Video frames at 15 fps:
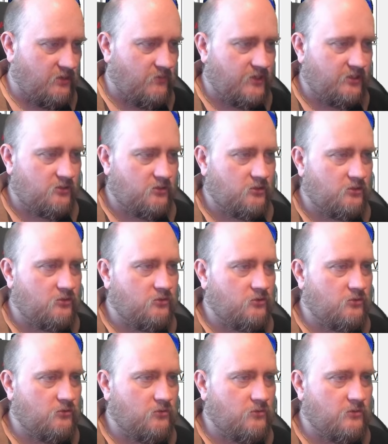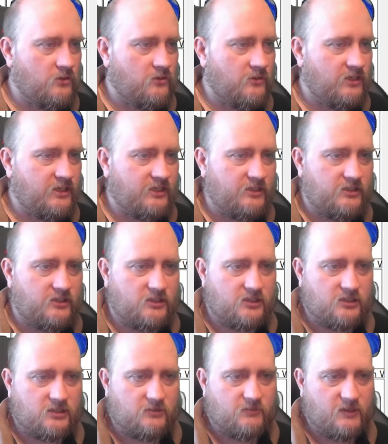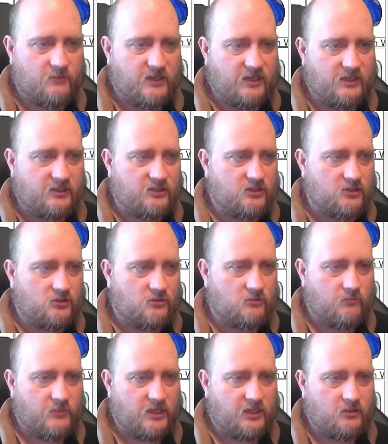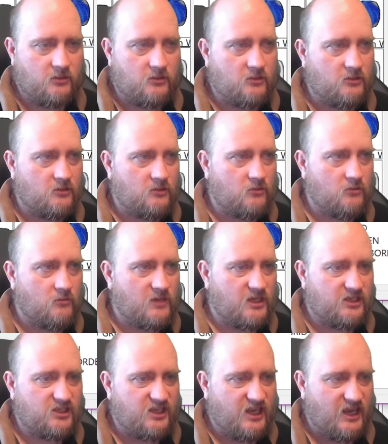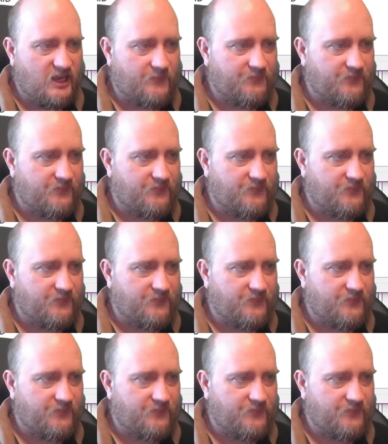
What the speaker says: with 2 units. Maybe that's a bit too much now.